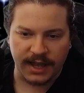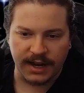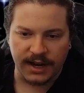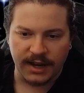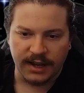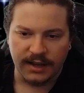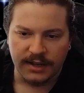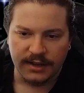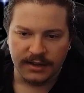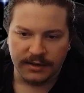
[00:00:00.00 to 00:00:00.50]
And
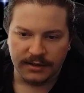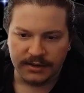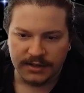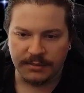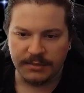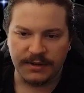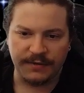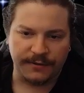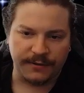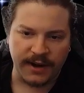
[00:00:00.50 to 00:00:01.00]

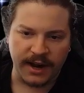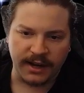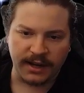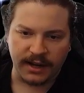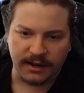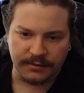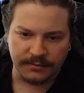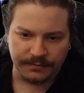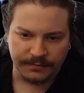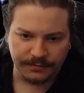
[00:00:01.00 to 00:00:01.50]
to be
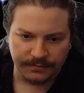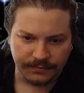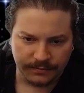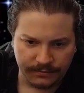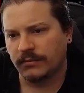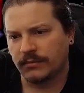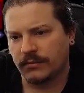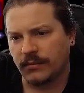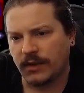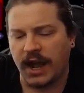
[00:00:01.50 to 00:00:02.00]
frank,
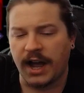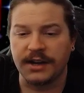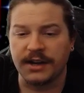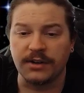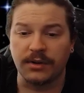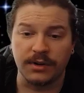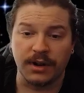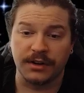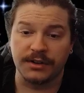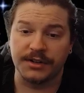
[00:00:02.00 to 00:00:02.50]
I
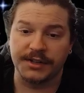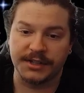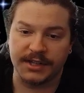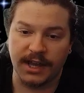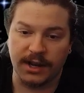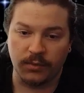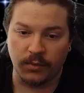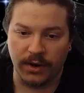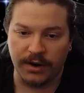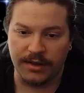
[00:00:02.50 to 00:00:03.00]
don't
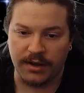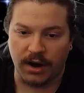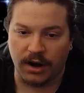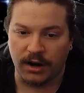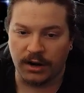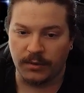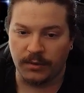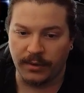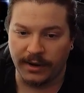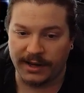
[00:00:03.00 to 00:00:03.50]
understand where the
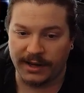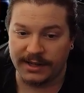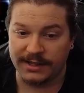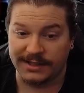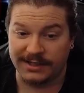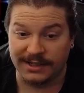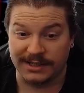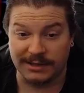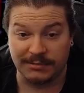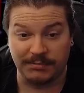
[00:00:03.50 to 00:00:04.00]
artwork
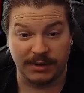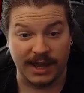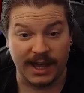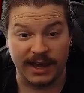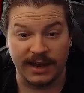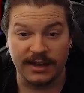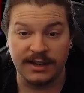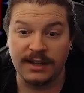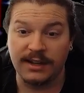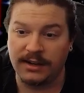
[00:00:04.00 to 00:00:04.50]
is
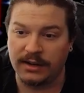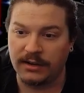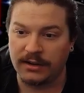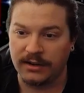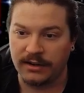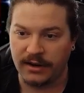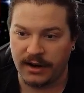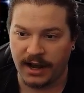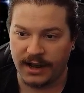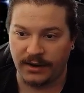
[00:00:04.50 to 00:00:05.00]
displayed
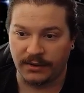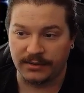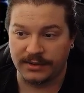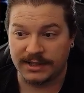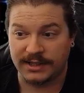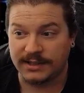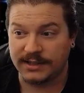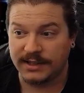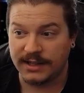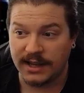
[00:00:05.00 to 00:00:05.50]
here. I
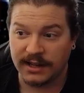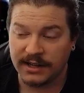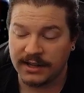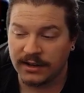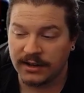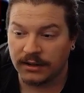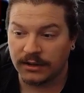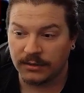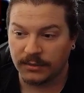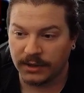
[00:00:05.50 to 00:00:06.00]
don't see
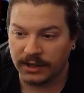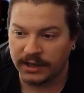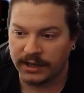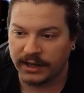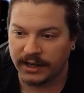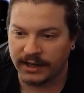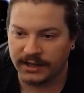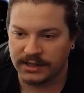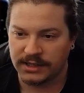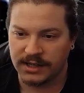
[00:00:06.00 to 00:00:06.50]
any
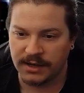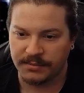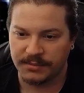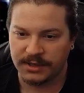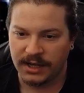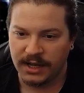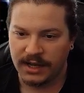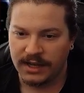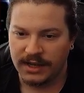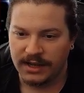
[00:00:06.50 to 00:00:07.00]
artwork
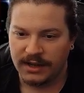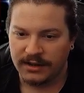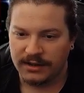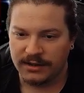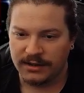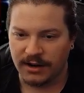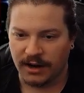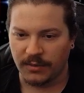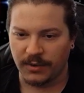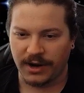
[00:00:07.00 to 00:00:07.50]
except
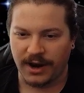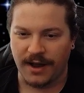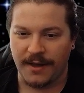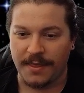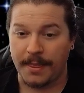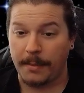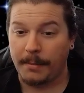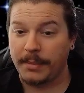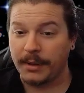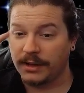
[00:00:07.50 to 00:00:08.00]
the artwork
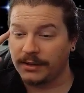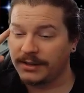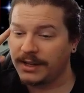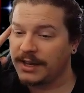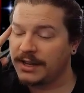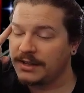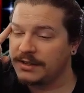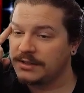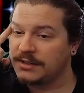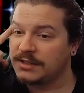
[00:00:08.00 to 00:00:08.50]
on the
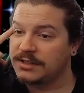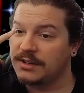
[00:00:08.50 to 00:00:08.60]
building.